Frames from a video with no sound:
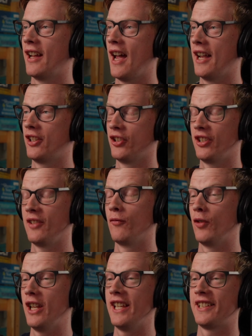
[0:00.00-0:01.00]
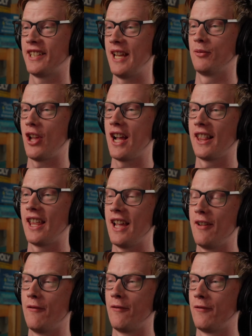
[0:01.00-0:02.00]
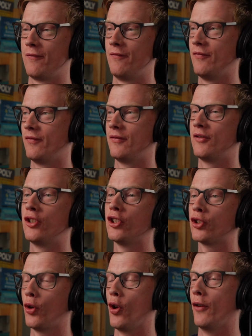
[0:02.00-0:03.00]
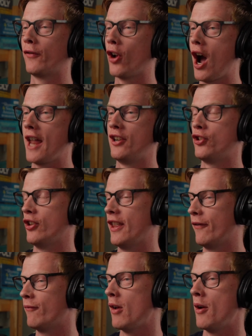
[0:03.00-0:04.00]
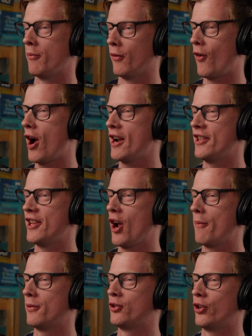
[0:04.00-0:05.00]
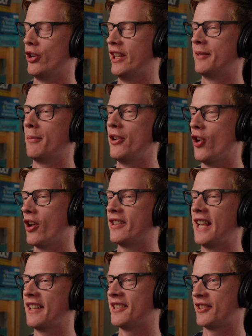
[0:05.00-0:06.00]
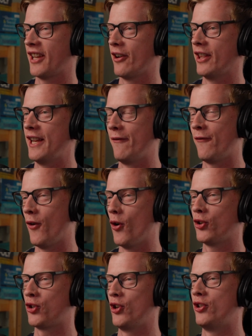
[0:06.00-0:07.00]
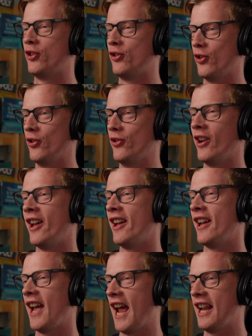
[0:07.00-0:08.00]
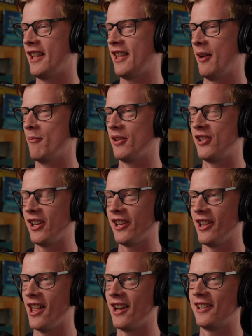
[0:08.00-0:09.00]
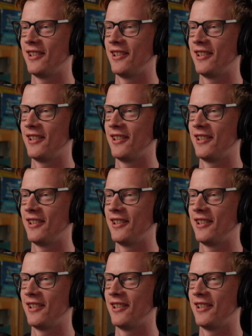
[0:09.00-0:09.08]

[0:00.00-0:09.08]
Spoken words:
And because it really seems like they've just sort of guided you, they've provided the opportunities, but not necessarily force you to do anything in particular.